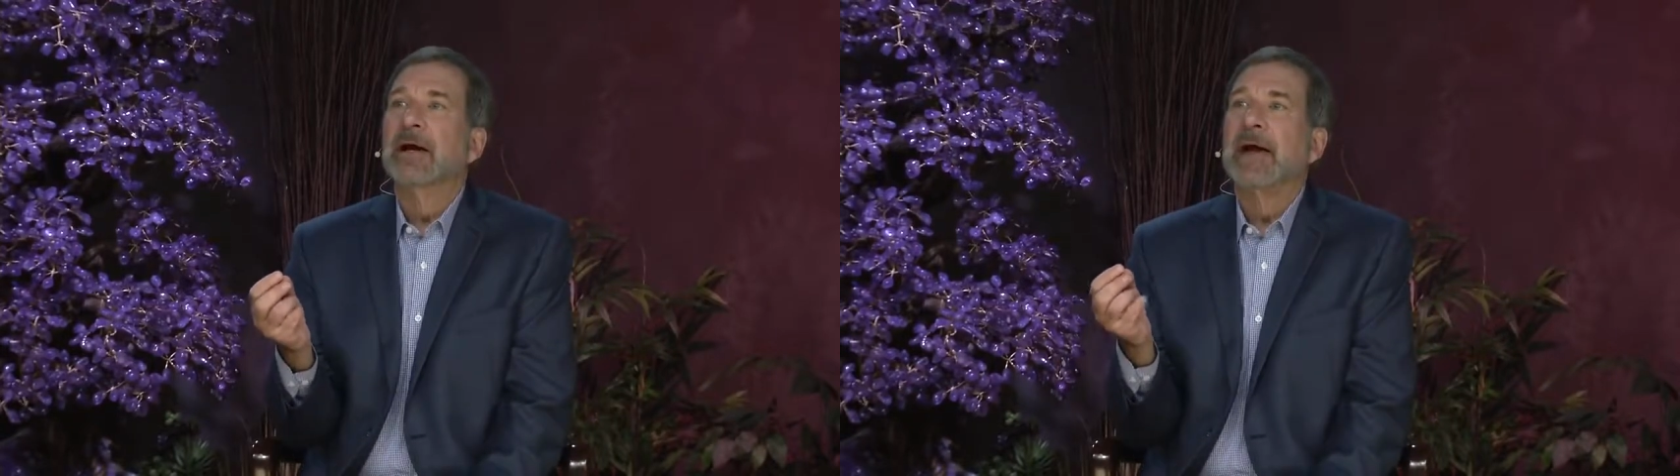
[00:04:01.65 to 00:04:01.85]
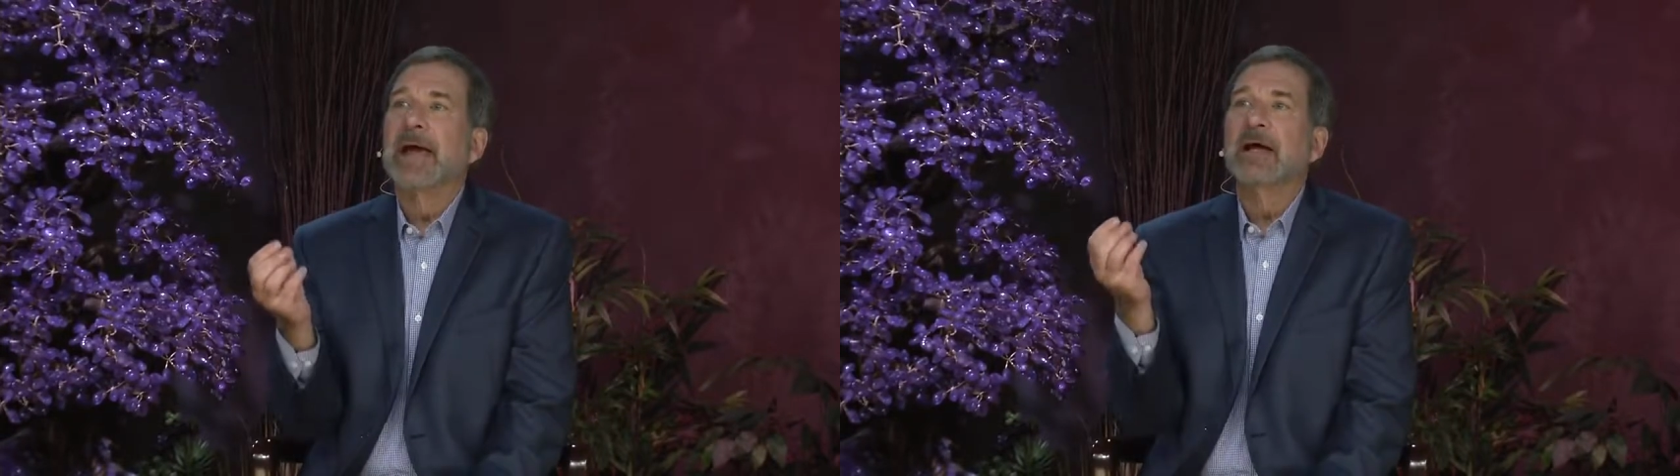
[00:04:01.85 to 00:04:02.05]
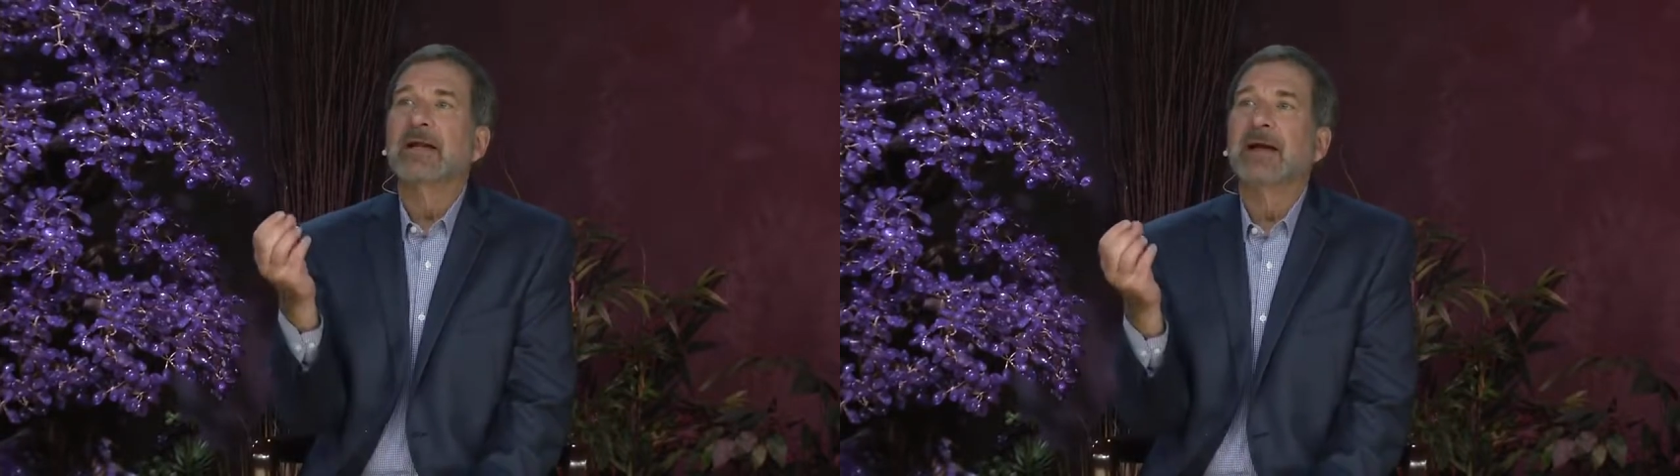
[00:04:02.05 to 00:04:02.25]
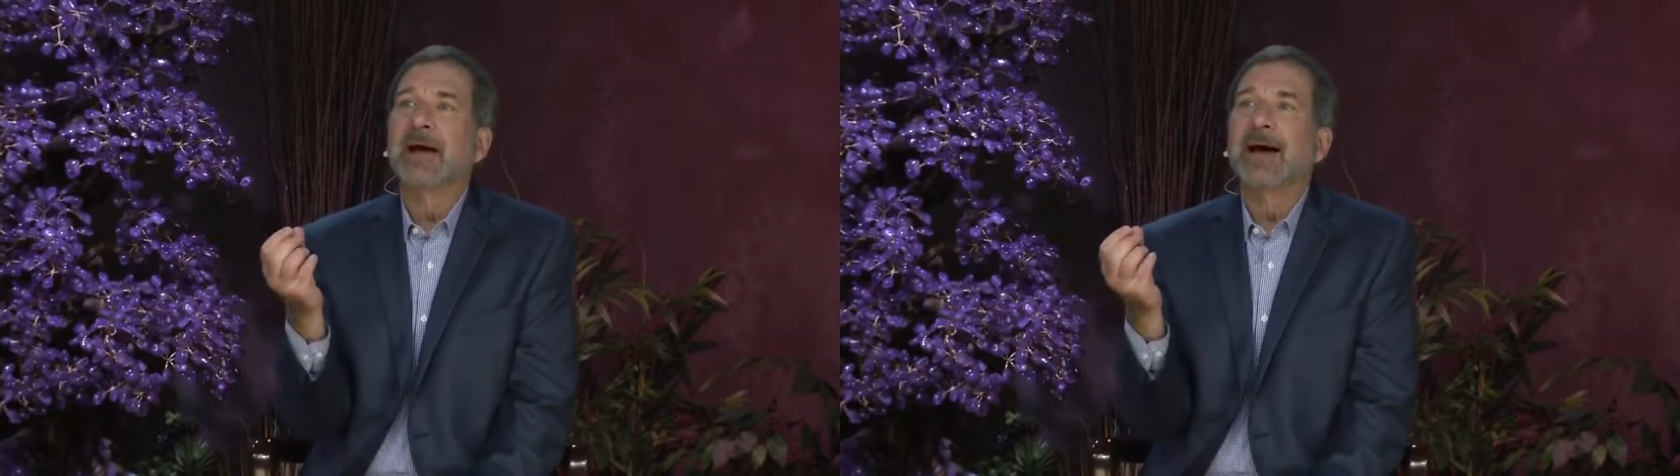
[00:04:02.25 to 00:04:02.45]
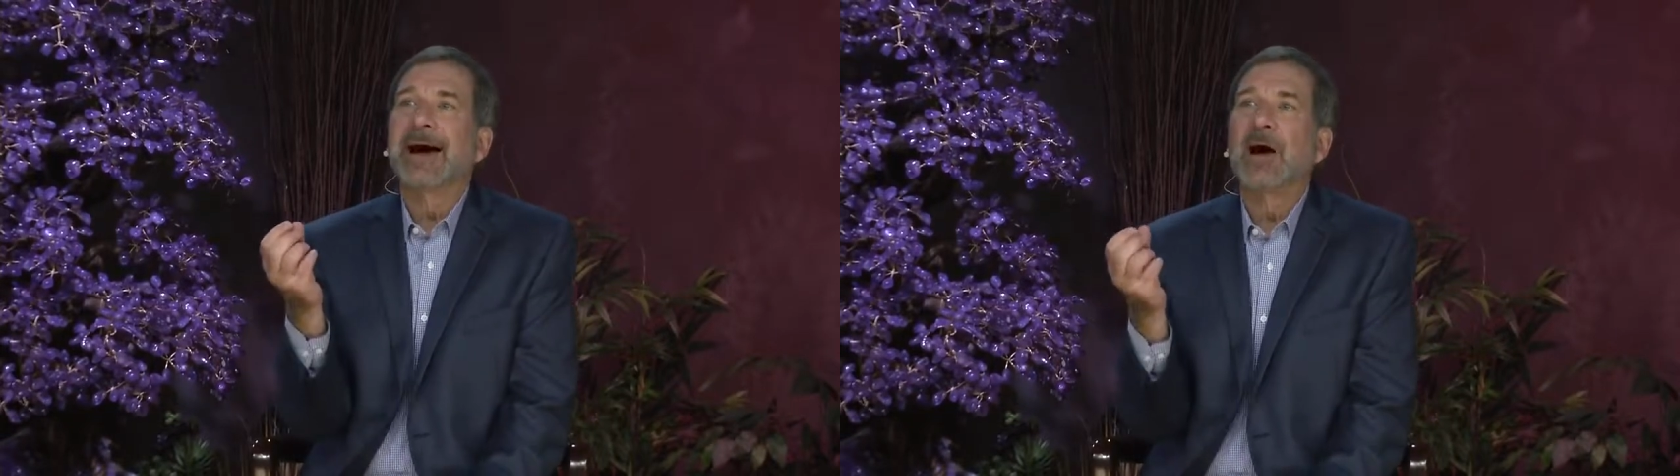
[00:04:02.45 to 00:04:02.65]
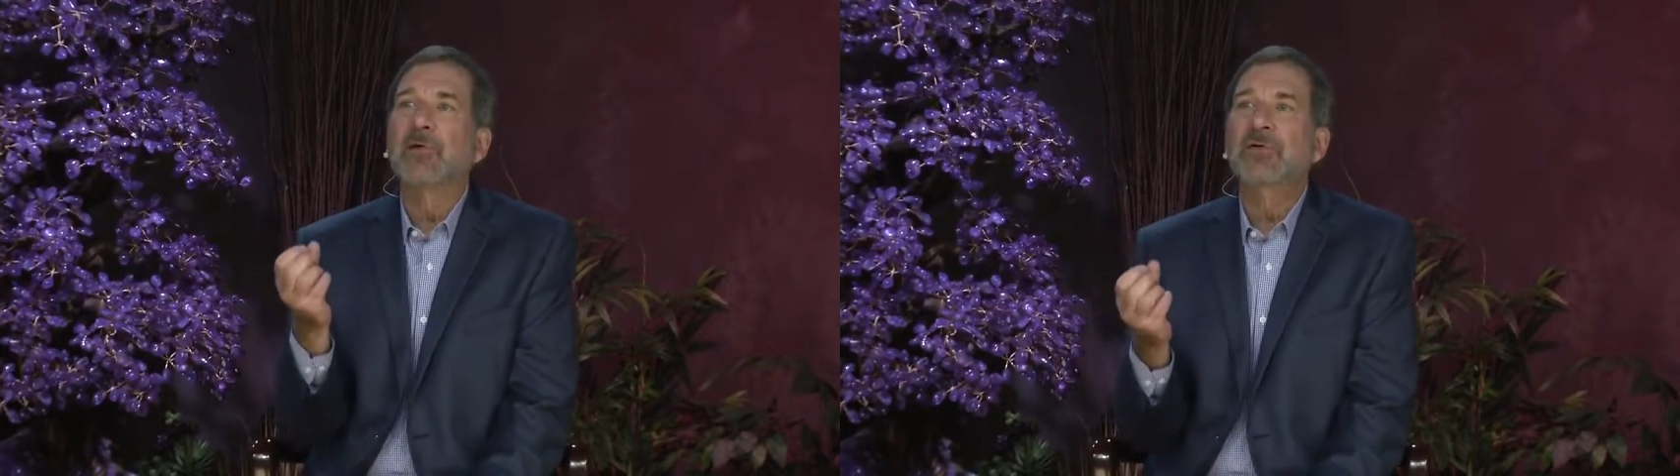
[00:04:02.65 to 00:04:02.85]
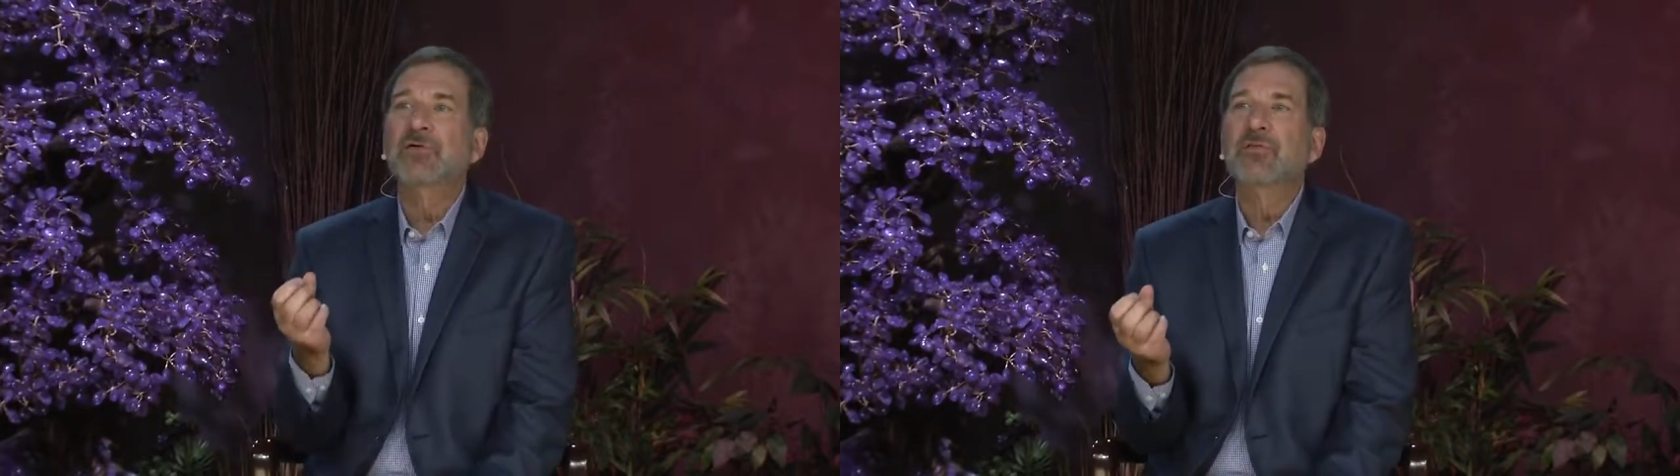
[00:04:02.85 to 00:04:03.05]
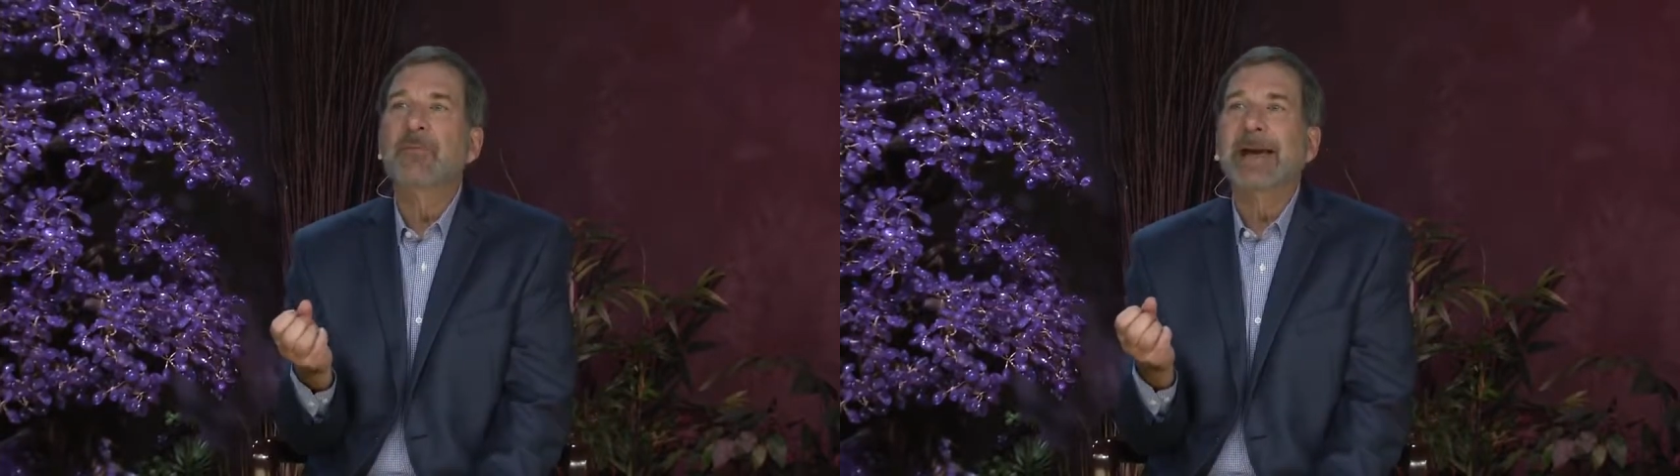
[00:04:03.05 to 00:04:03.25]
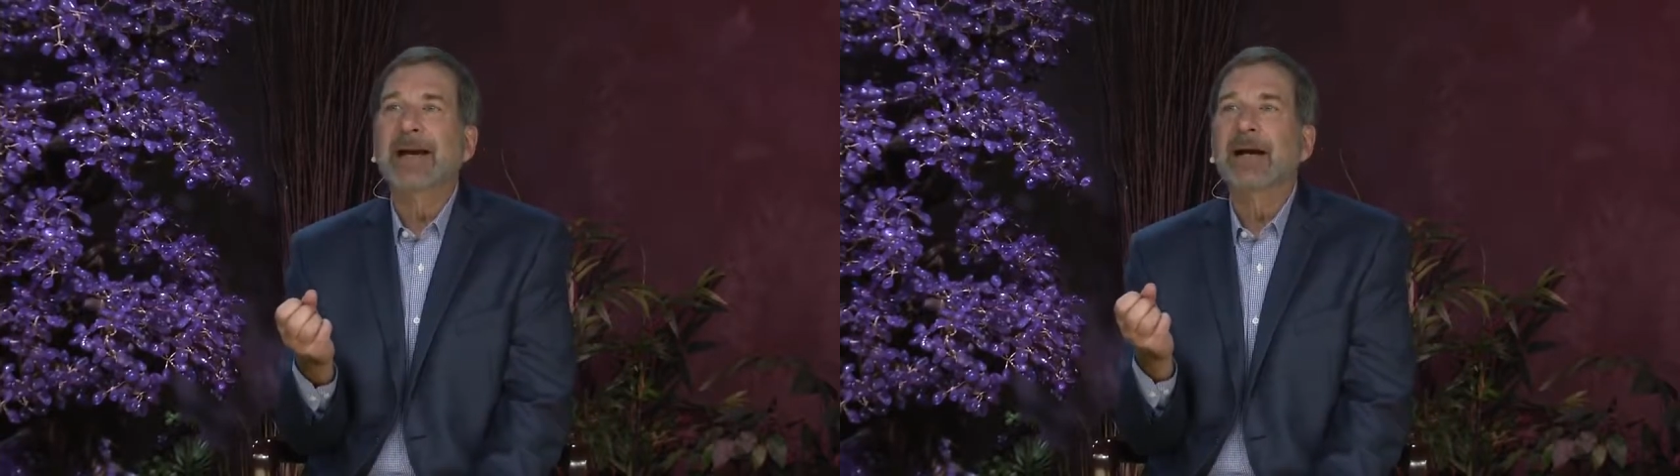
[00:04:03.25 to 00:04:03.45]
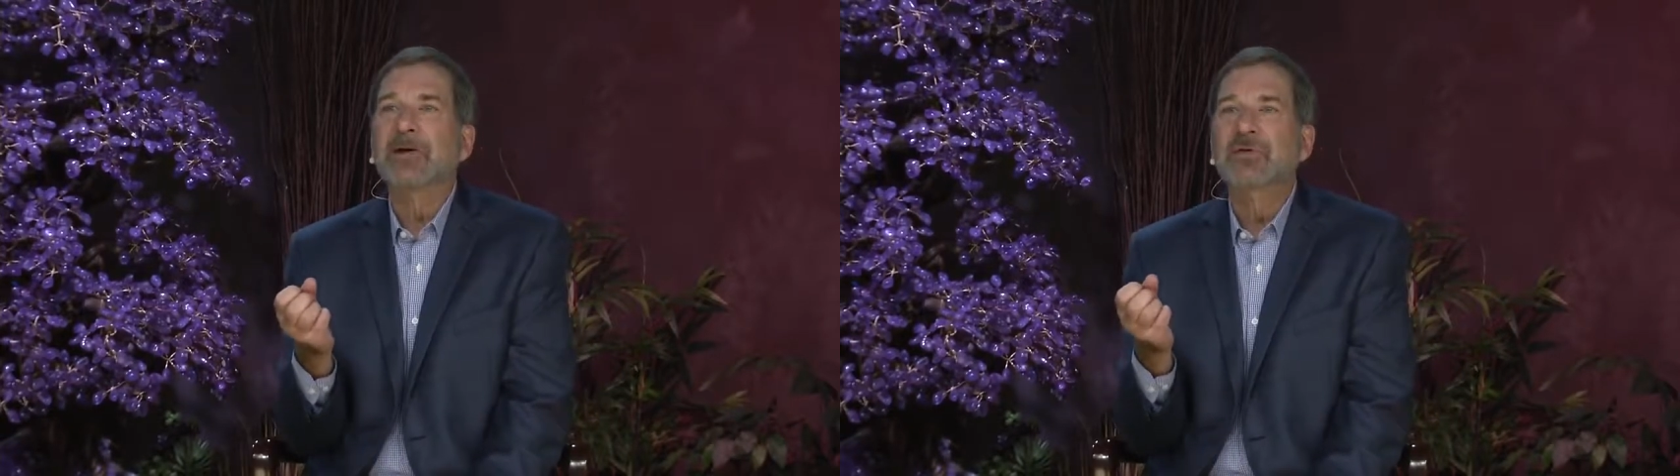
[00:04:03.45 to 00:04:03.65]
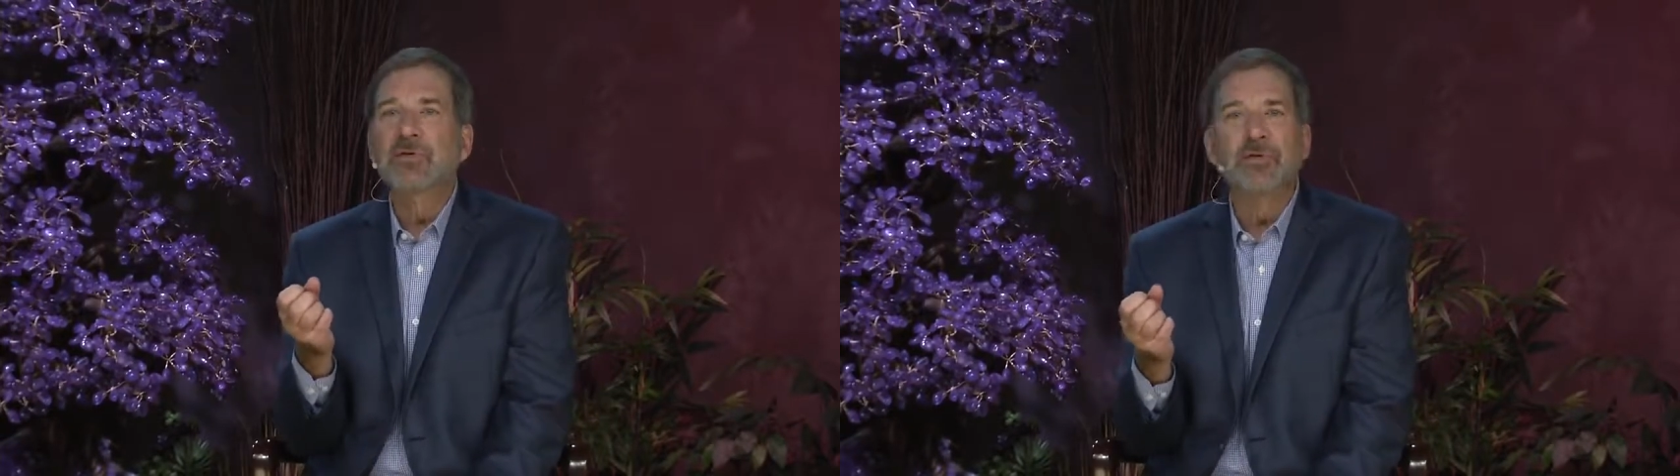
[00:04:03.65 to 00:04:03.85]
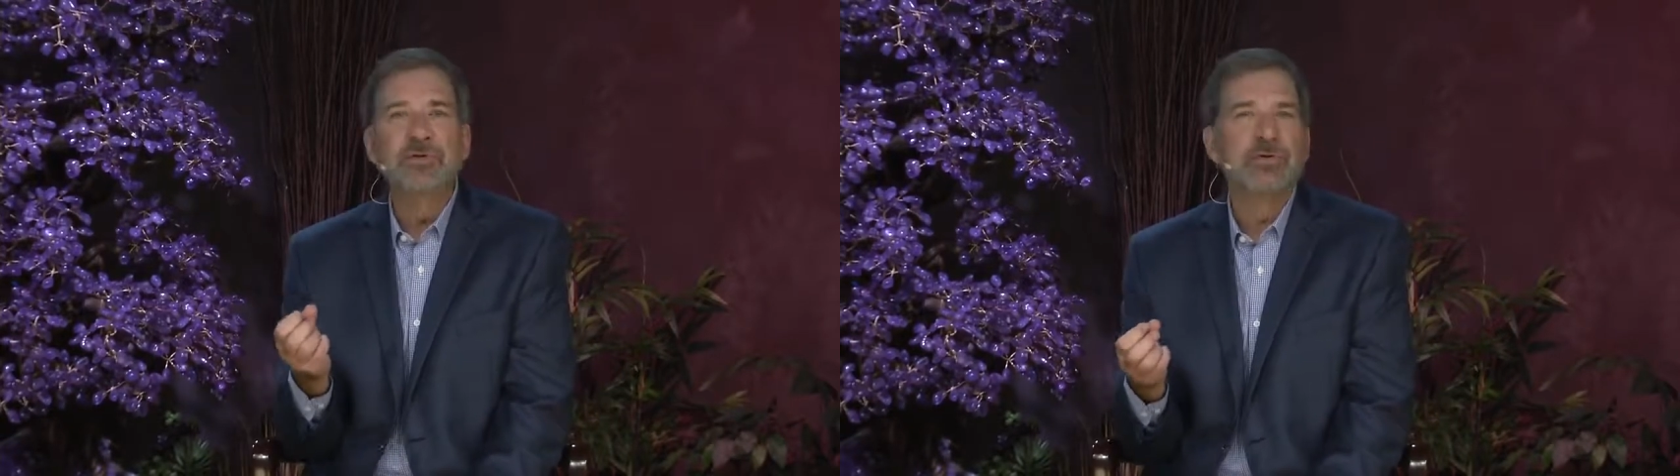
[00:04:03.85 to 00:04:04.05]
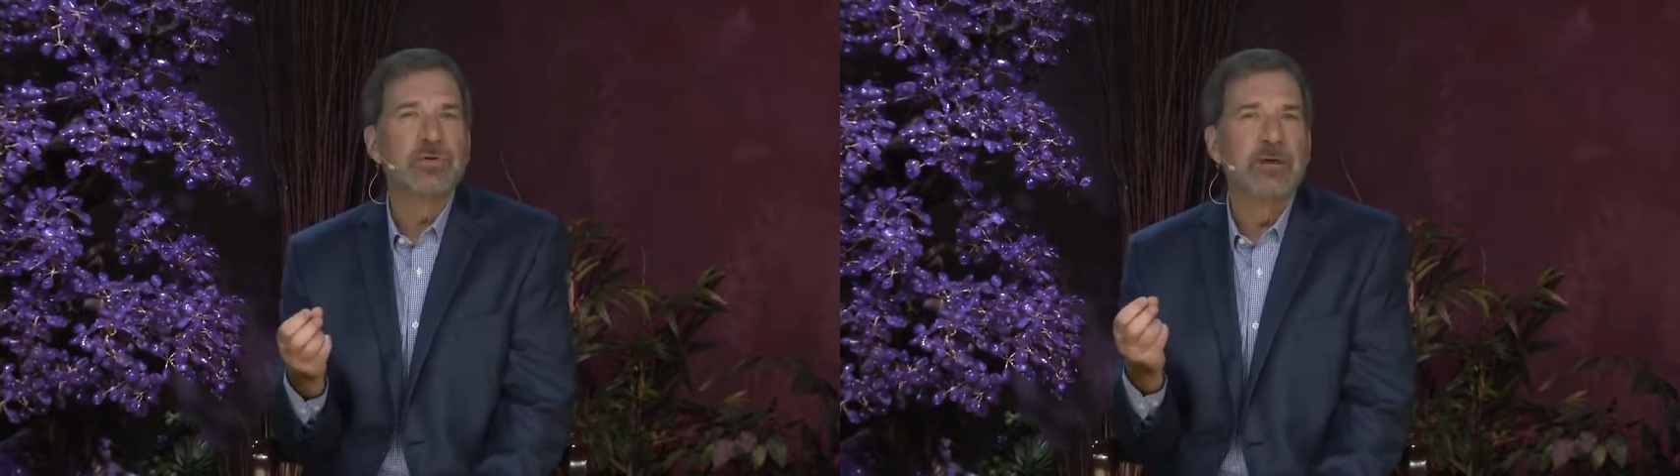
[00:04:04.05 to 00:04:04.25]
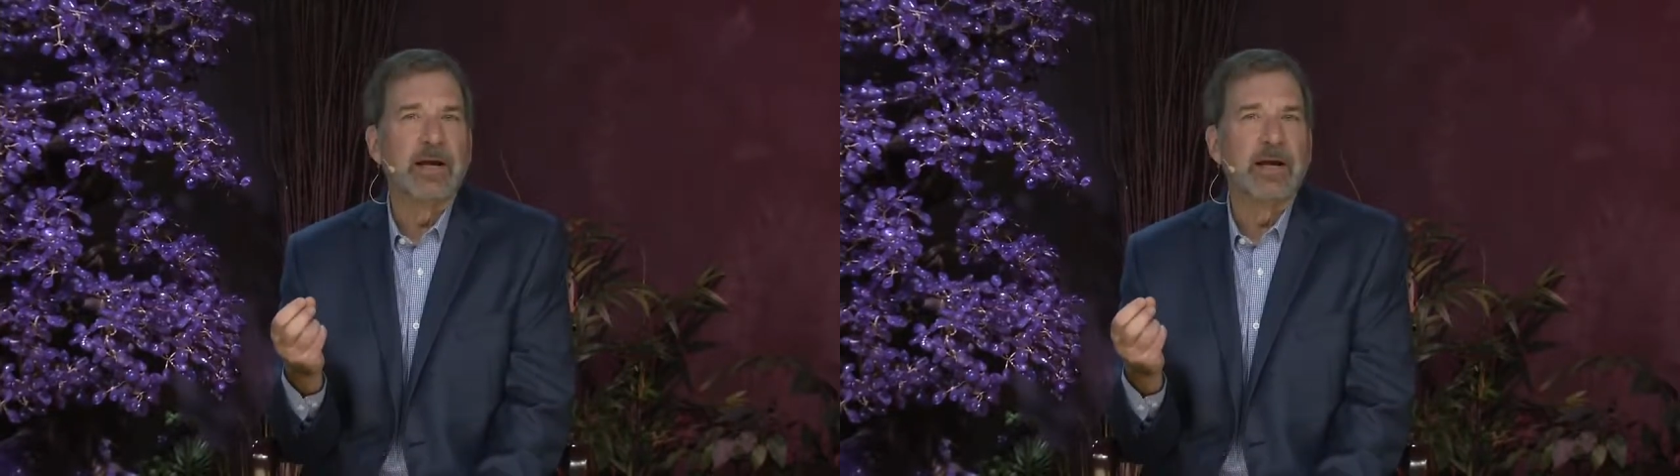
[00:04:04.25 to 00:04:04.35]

And how do you make neutral